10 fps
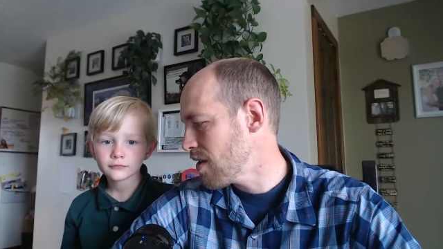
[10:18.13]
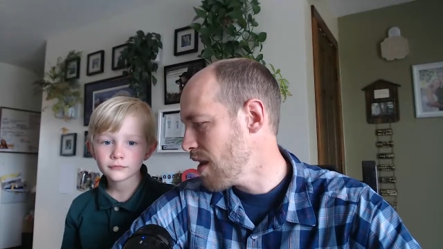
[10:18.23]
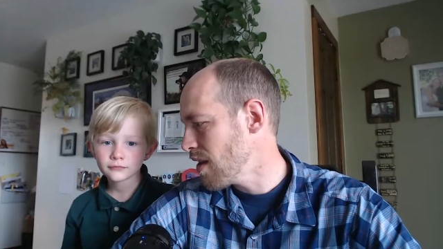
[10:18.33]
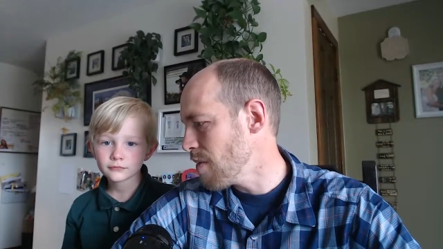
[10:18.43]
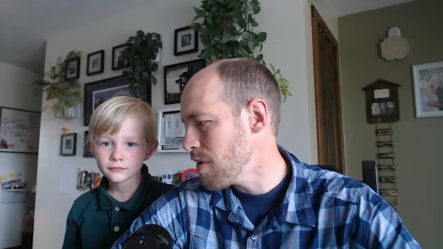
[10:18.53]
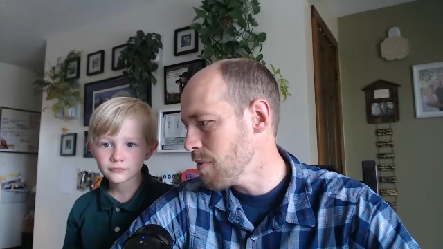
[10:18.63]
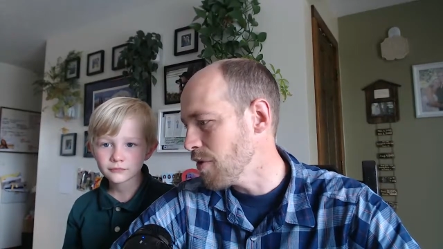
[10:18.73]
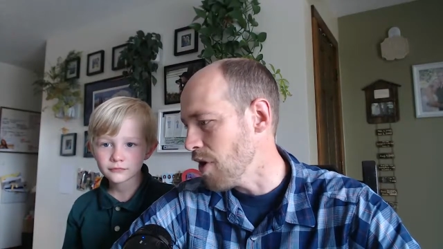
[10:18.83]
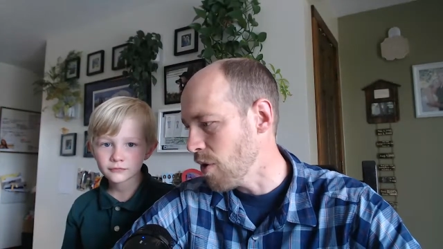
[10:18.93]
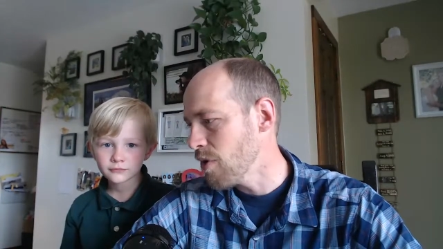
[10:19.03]
Speaker 1: thing that
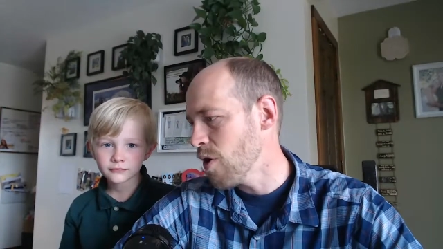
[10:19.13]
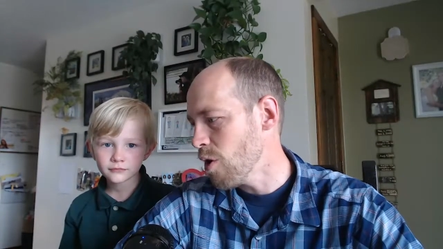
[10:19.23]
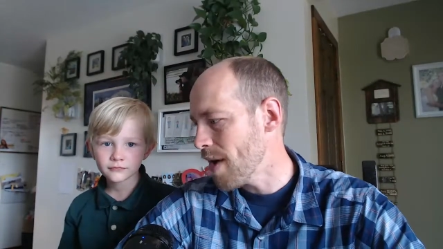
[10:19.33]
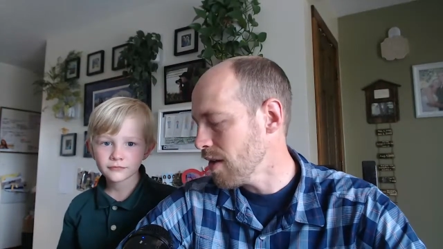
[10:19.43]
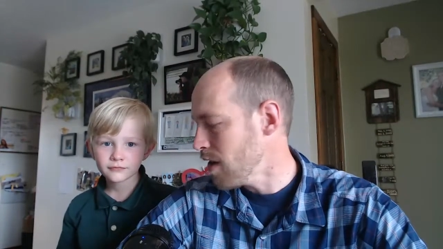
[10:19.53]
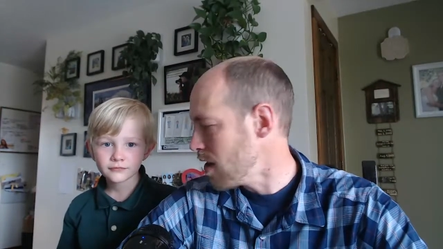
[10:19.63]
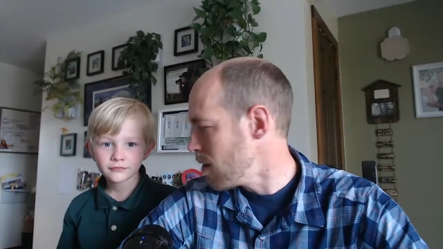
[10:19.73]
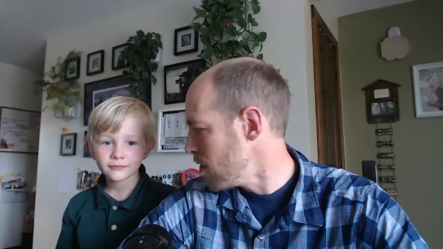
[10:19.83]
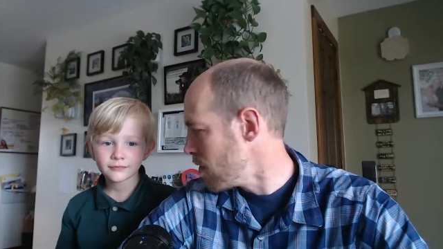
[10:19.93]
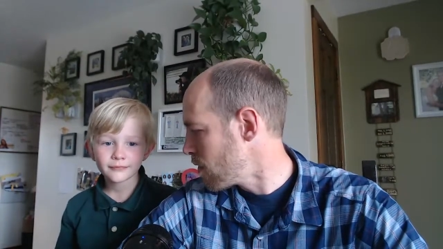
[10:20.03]
people don't know about
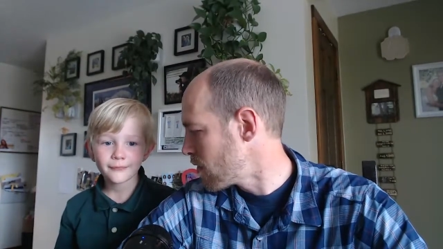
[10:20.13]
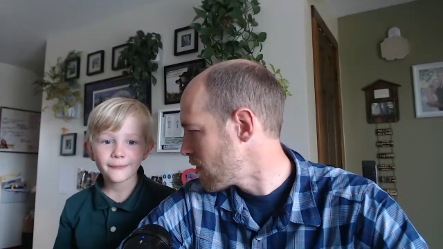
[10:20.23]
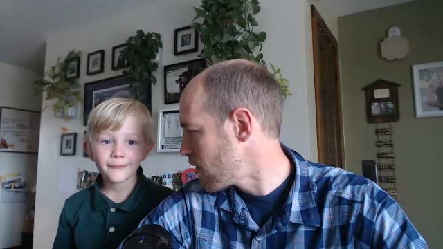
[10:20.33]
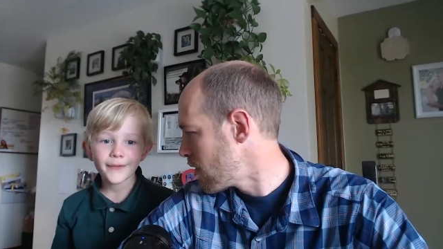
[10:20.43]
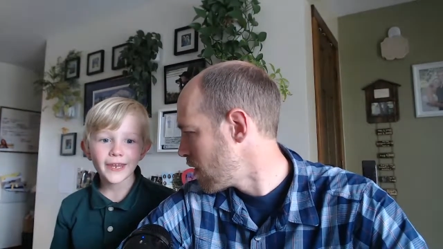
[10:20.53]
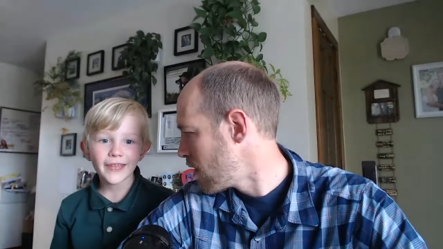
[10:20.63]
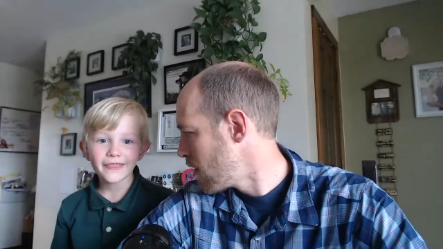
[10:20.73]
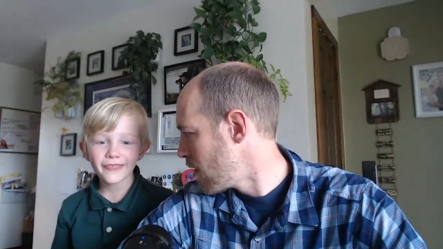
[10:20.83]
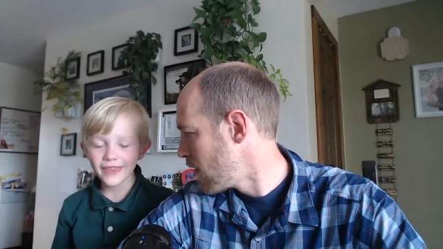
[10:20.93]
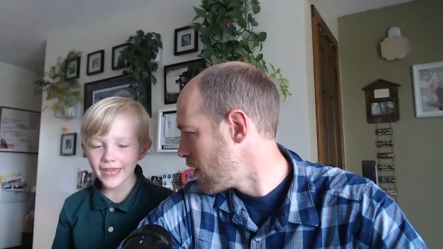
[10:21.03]
lady beetles?
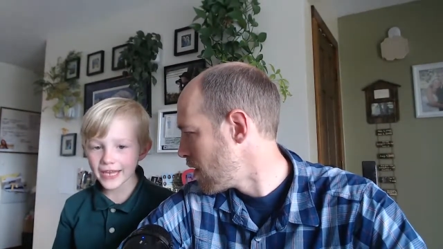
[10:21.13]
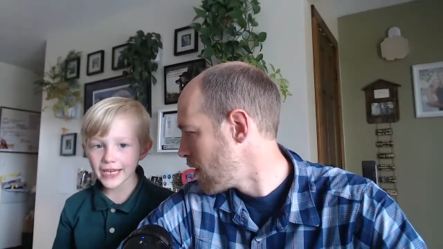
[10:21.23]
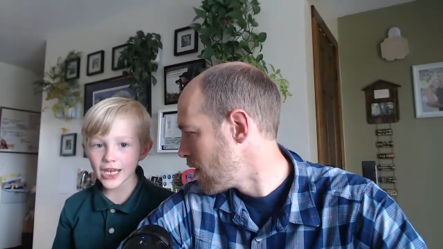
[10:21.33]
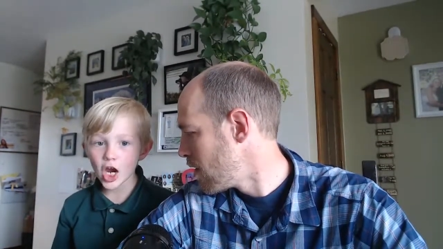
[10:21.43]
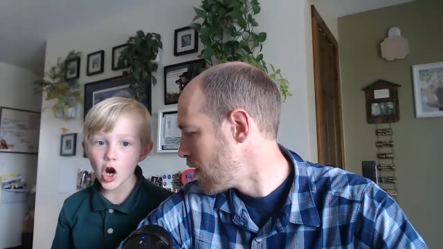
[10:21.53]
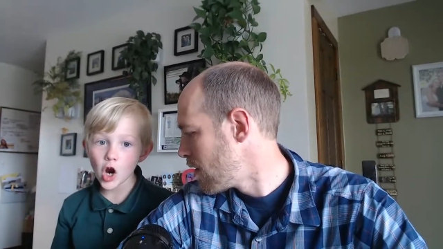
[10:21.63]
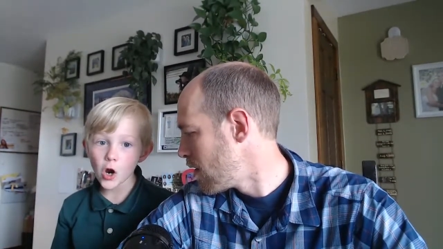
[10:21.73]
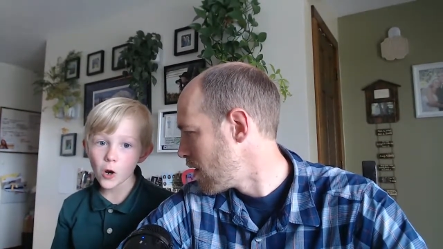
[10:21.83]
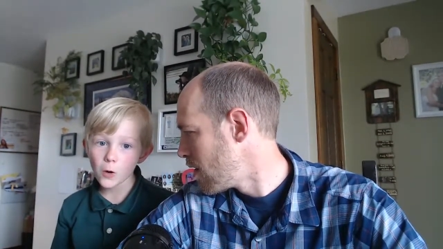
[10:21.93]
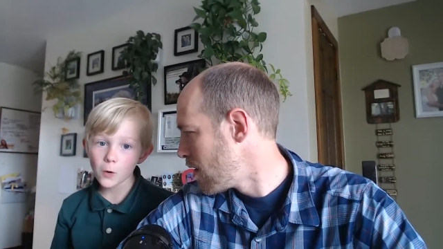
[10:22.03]
Speaker 2: They
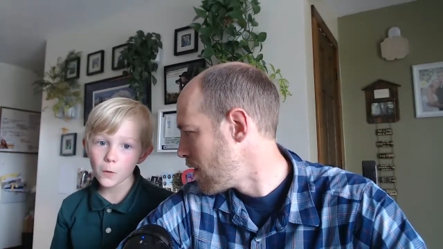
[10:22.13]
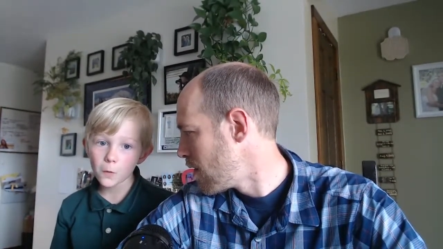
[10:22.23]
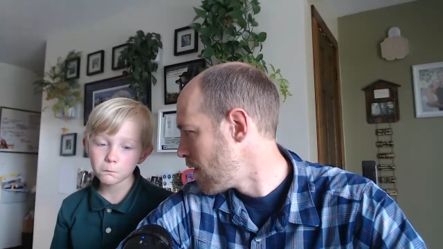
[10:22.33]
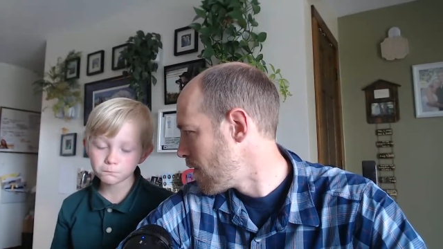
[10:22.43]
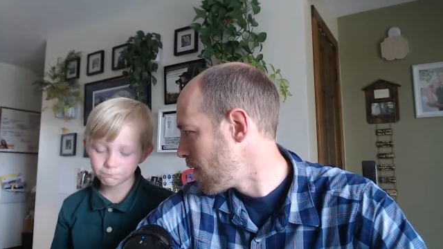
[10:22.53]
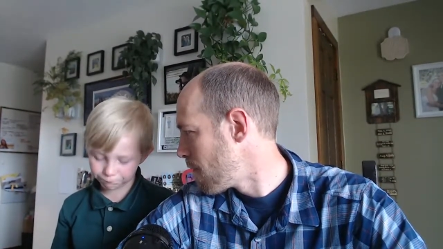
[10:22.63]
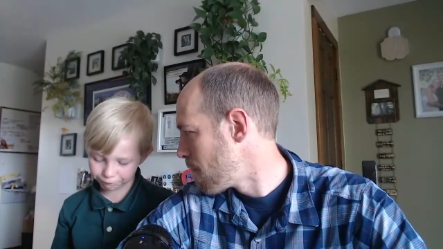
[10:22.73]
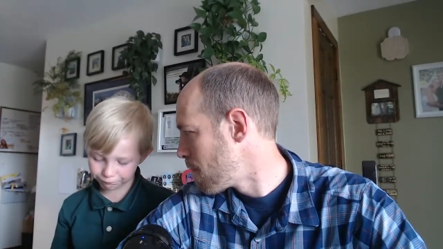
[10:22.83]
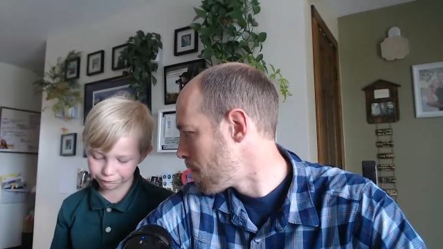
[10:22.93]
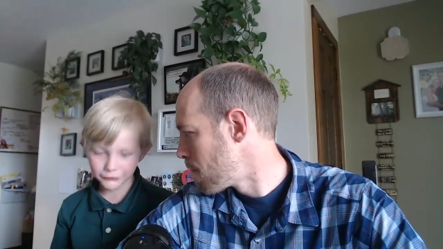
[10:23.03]
are
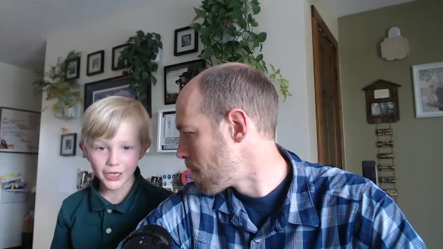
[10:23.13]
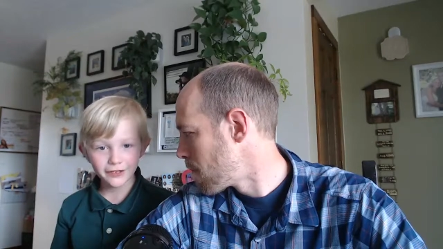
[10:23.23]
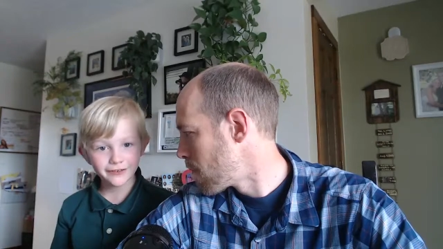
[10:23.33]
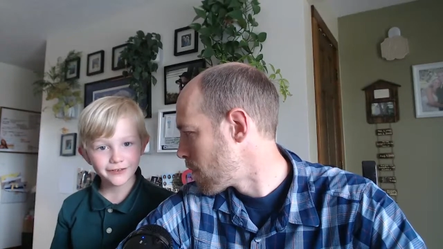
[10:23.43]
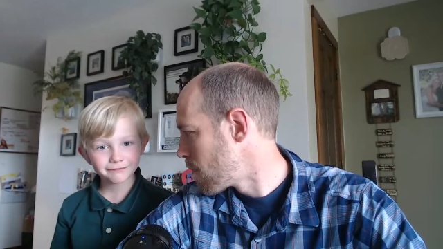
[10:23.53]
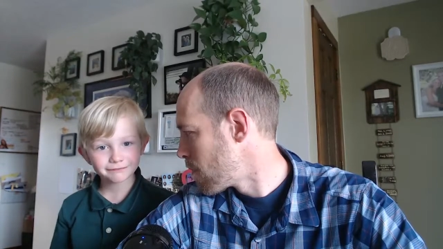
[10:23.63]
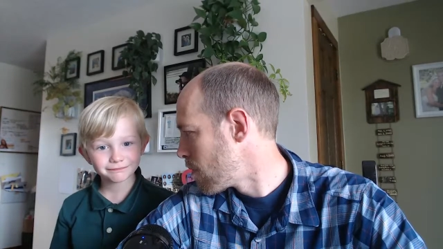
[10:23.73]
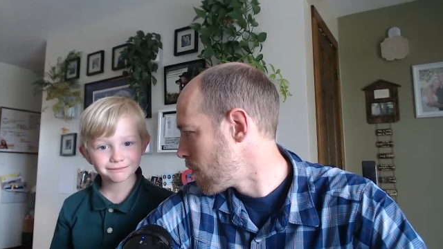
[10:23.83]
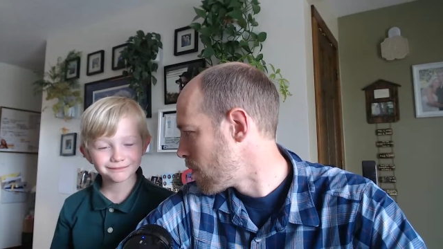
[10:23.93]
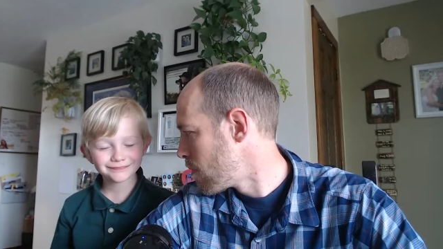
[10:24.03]
like
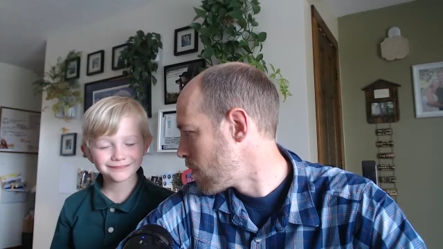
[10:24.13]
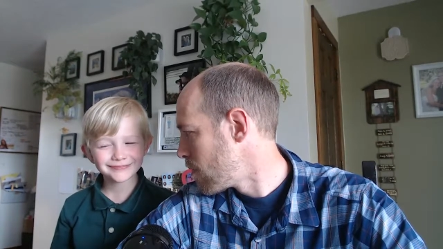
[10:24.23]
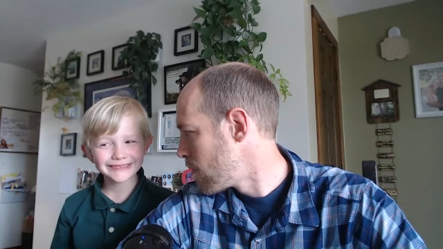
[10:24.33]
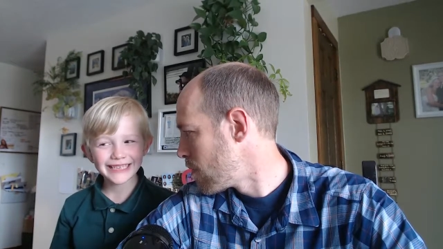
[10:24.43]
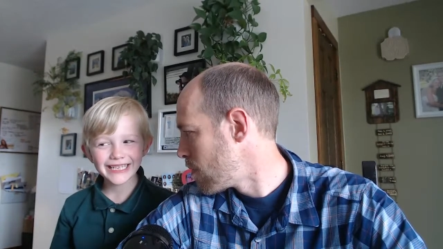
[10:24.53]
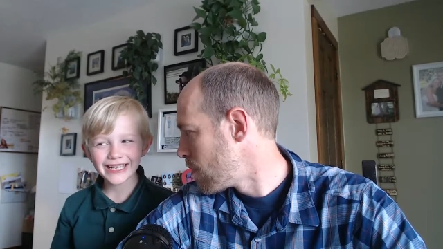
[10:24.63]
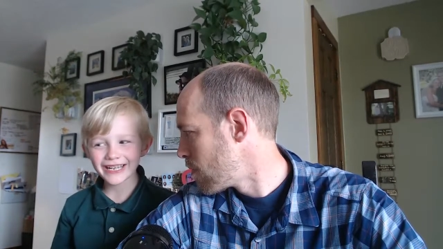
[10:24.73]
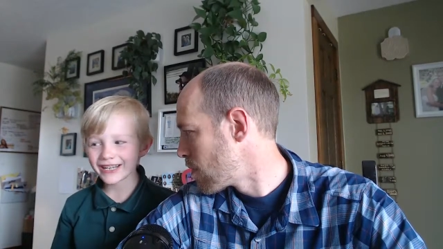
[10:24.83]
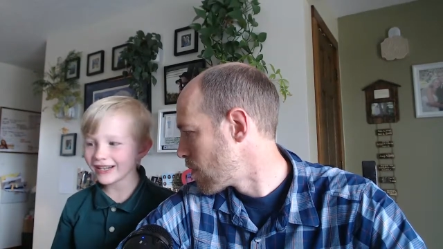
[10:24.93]
uh,